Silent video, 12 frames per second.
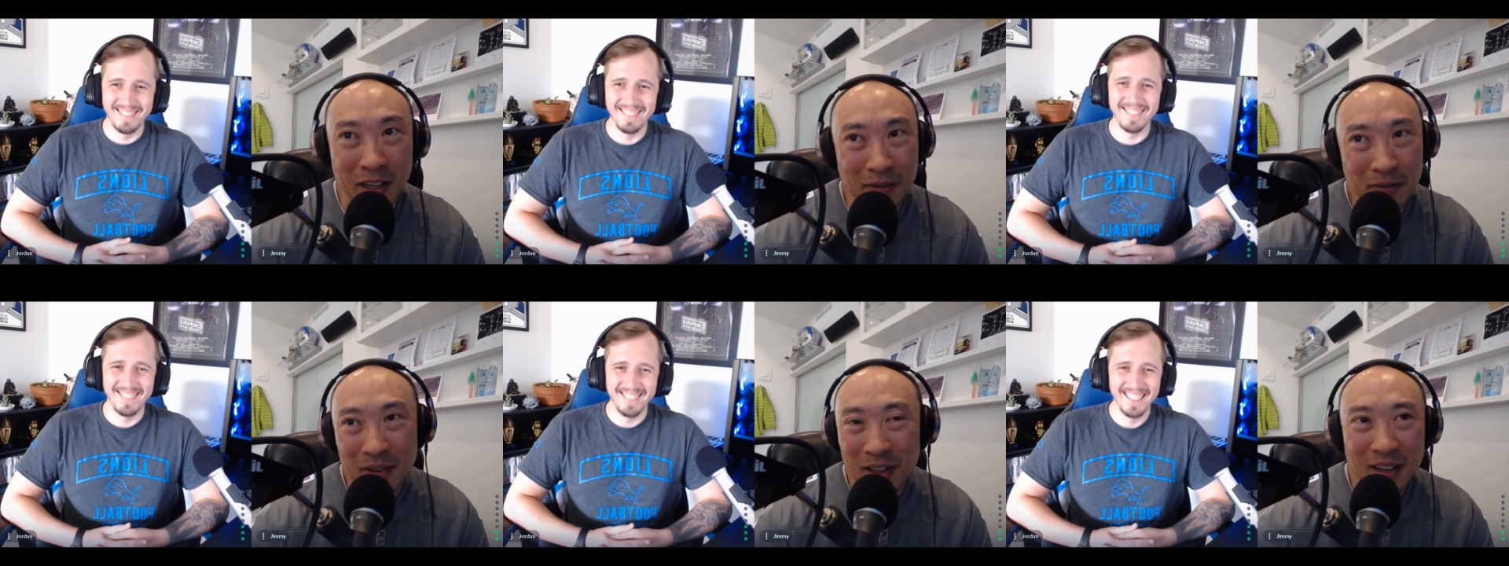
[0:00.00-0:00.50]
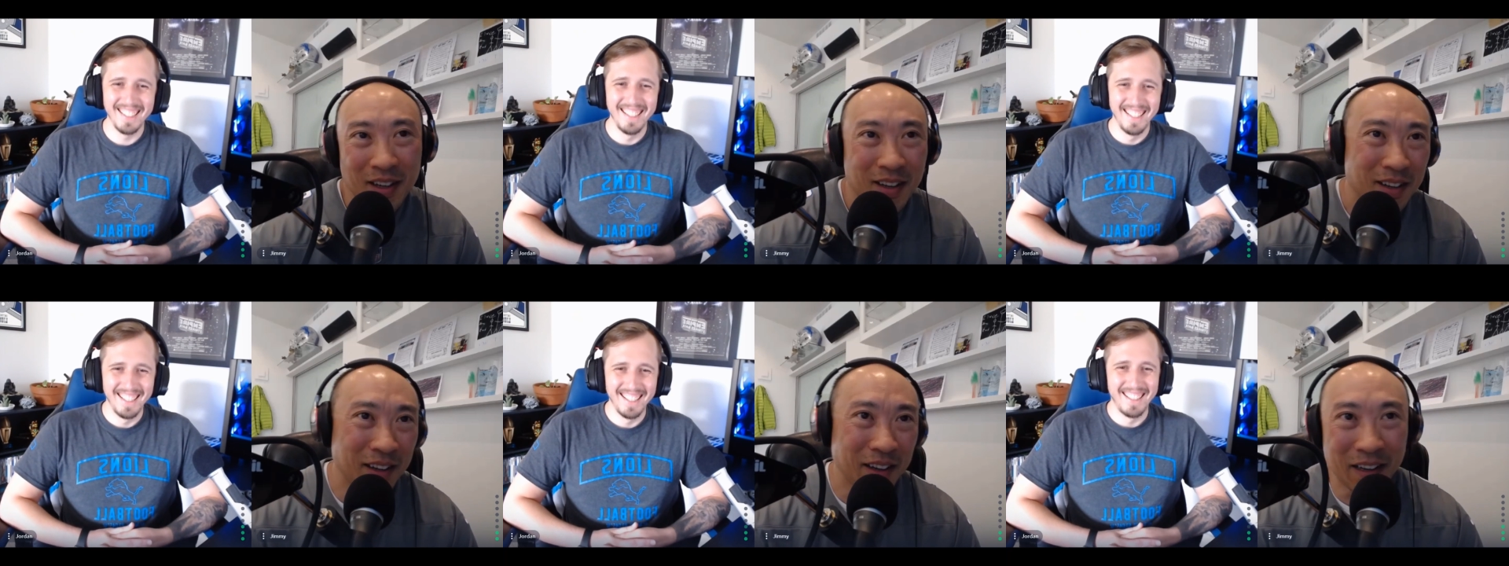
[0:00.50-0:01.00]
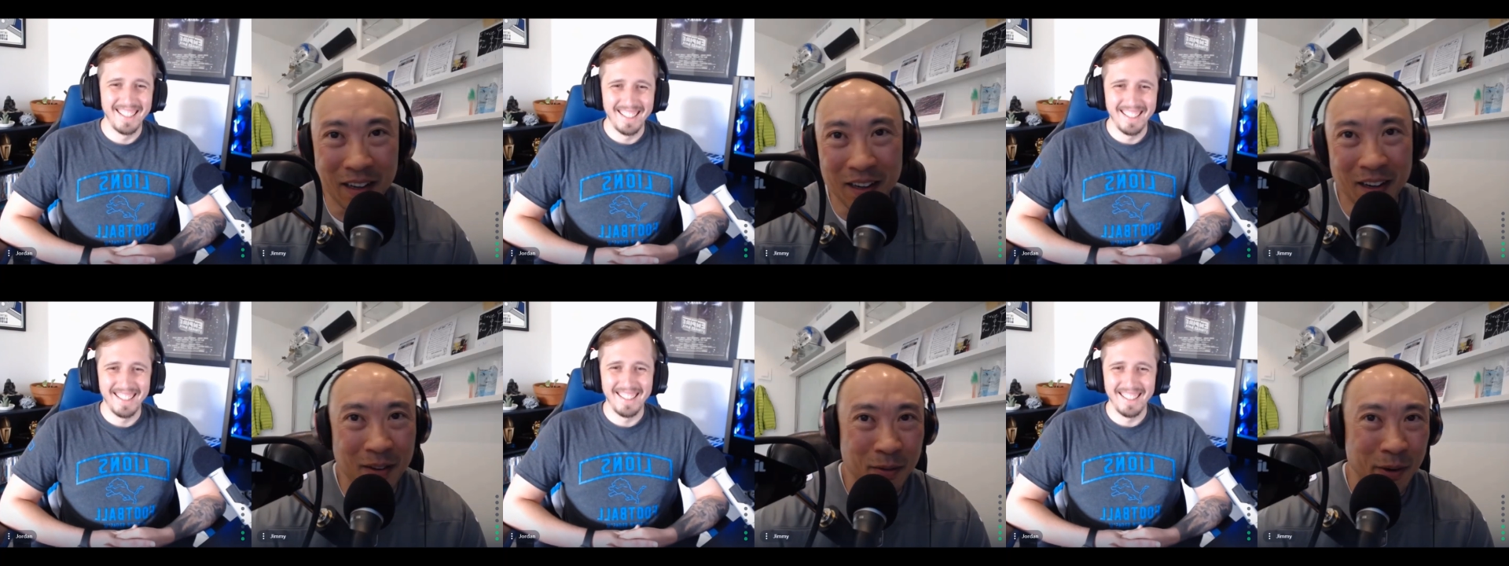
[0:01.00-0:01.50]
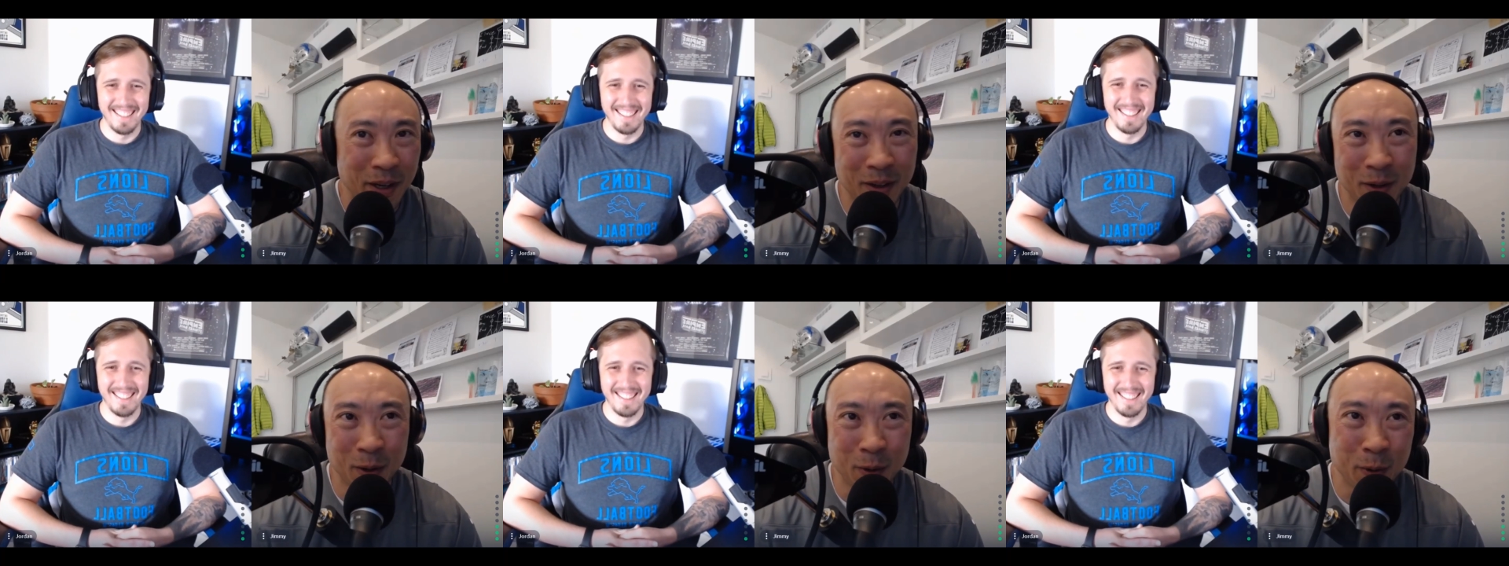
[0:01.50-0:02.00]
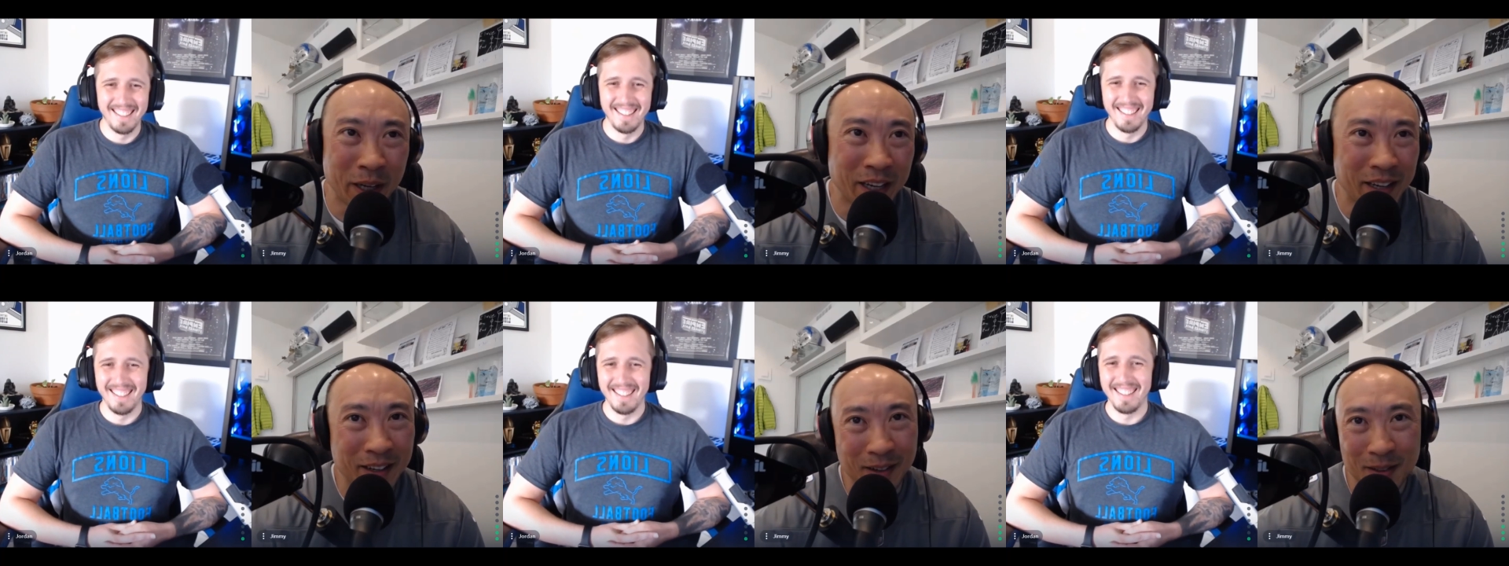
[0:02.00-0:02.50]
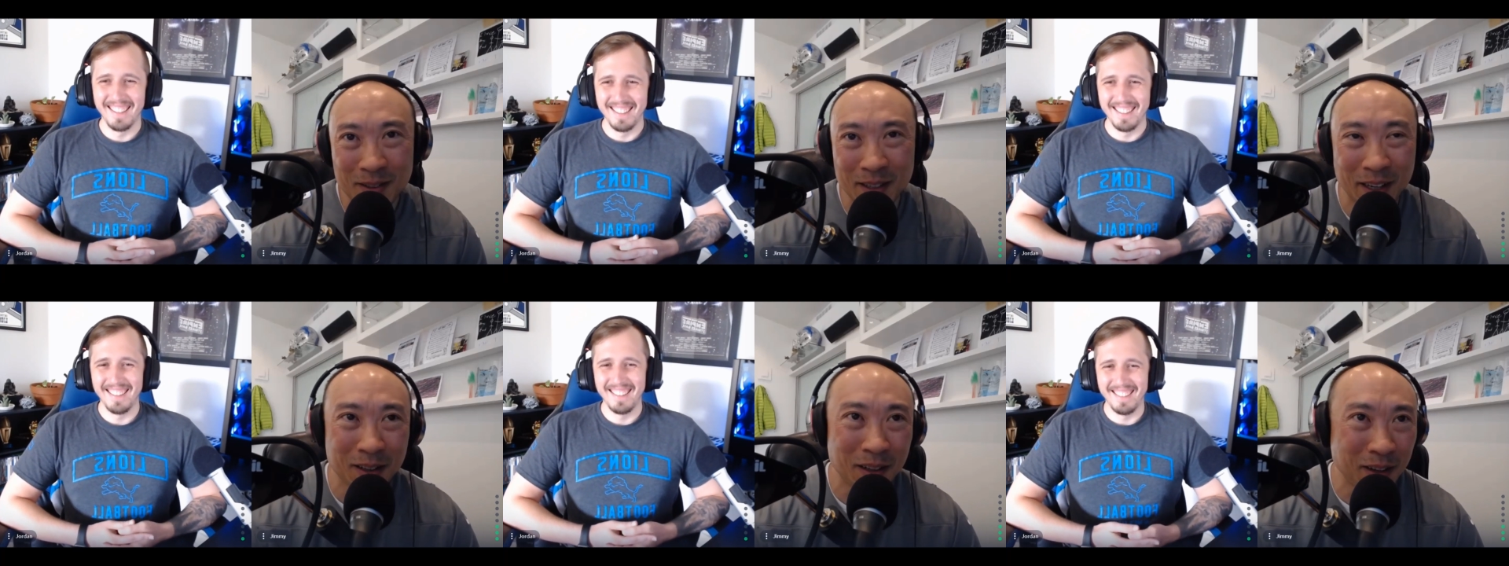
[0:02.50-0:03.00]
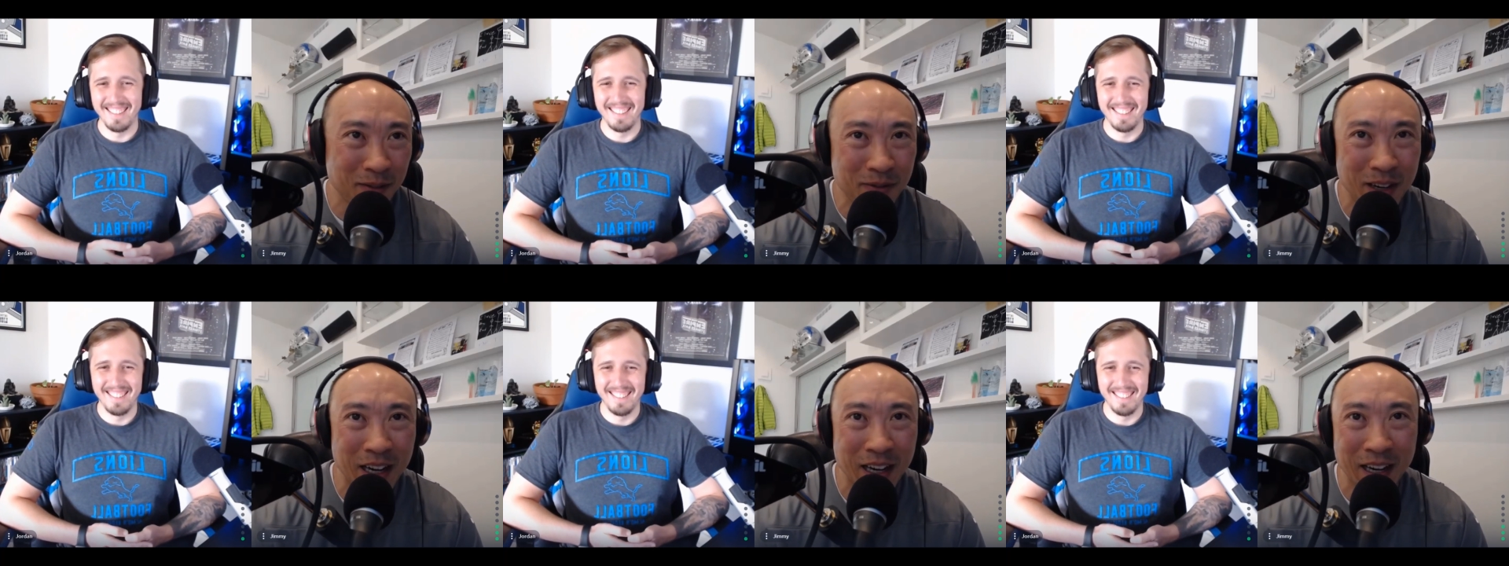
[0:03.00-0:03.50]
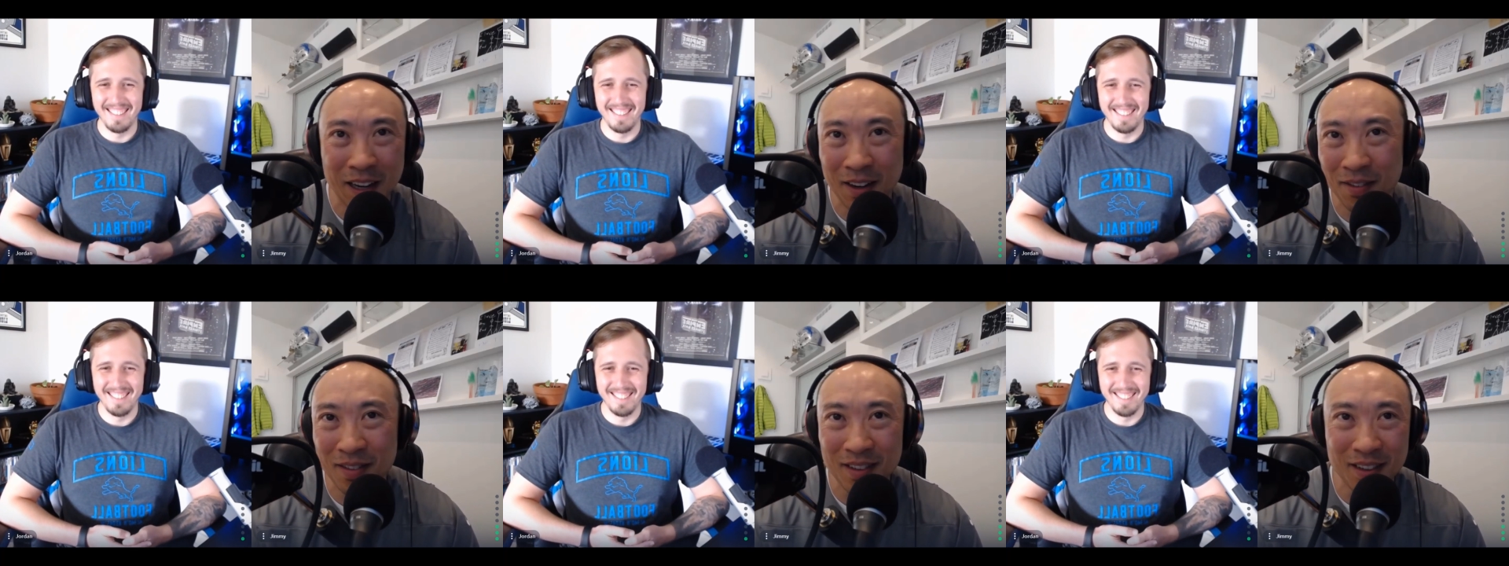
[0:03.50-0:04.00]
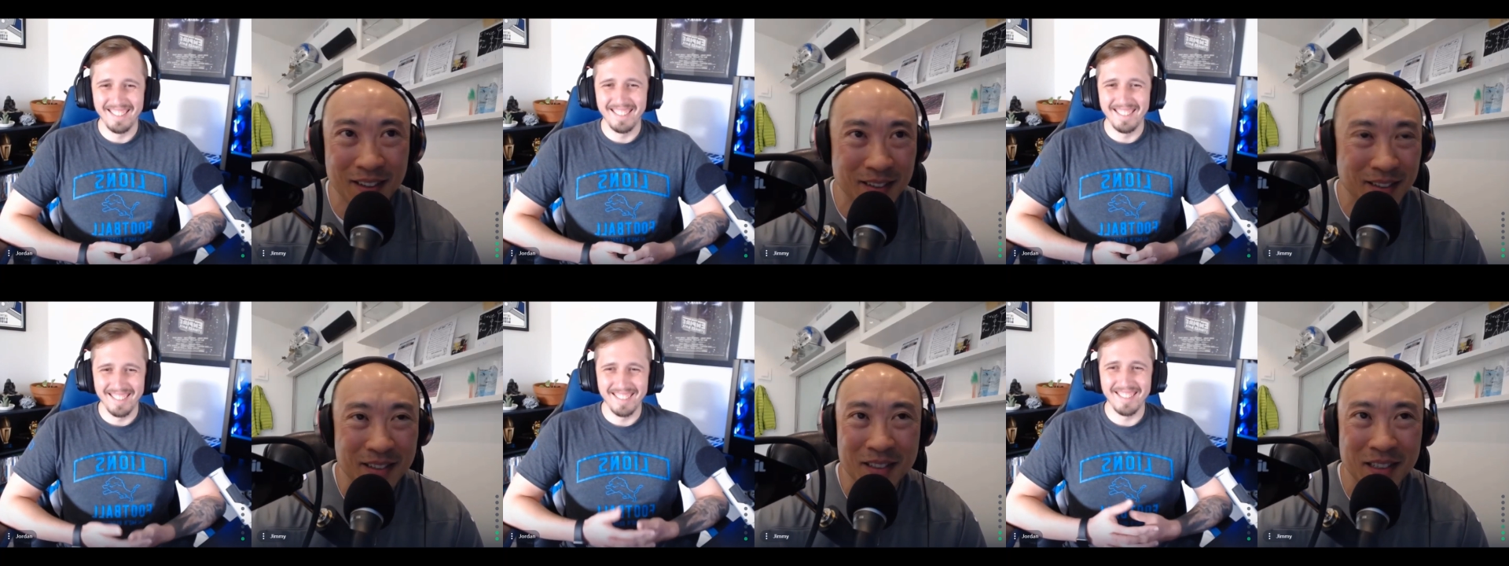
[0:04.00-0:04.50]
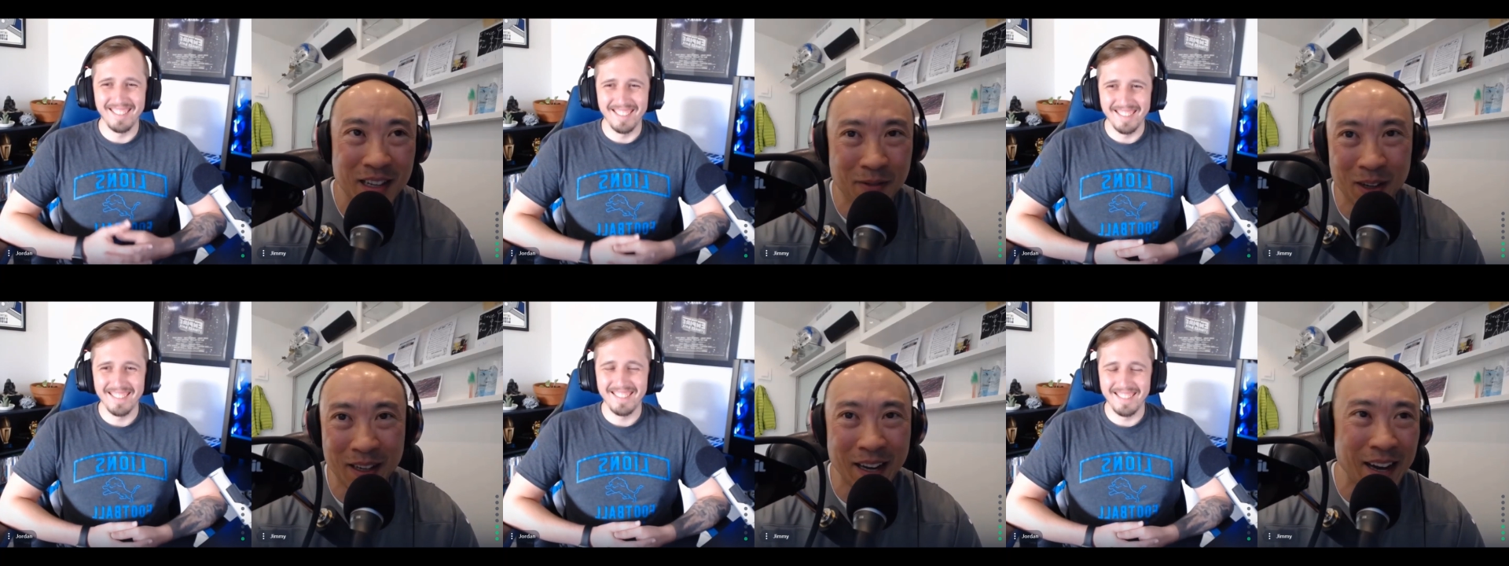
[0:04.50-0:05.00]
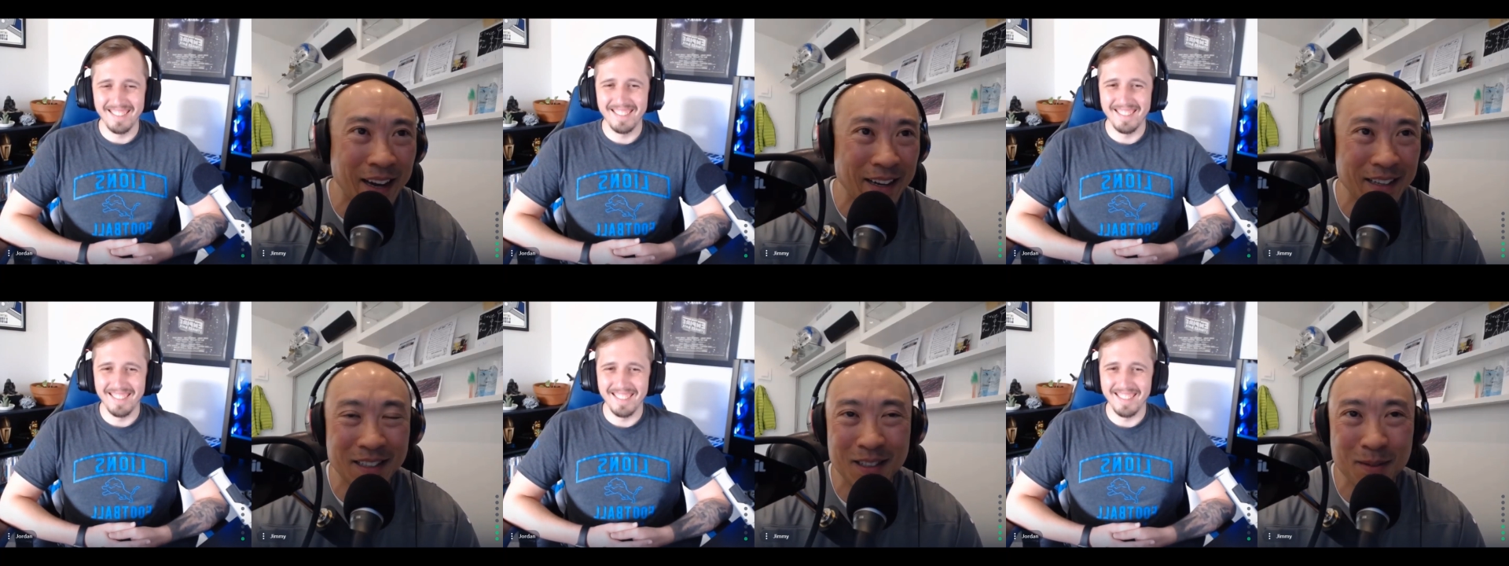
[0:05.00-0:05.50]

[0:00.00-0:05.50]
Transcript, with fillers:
Speaker 1: If, like every other week, you're cycling 5 to 7 guys